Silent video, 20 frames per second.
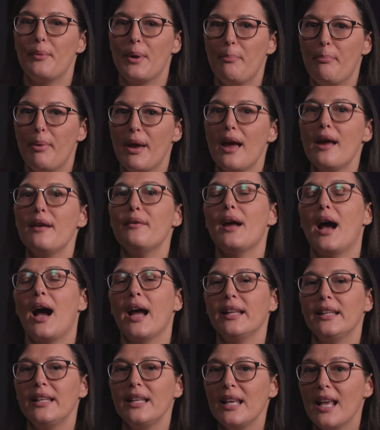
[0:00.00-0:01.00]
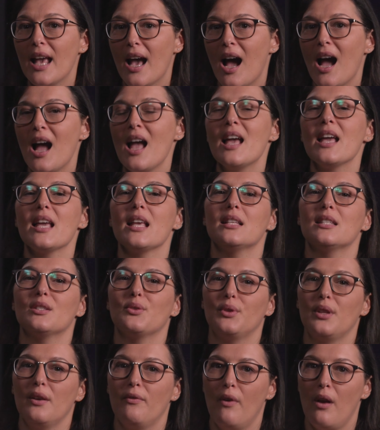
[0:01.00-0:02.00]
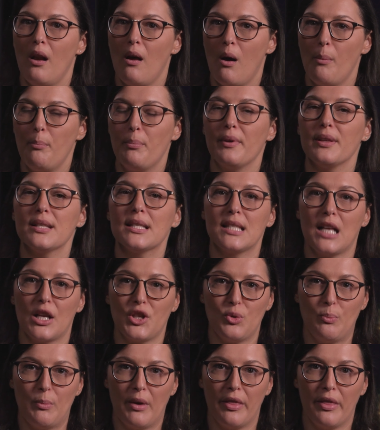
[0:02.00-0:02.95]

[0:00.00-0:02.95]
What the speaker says: repair idea is to develop such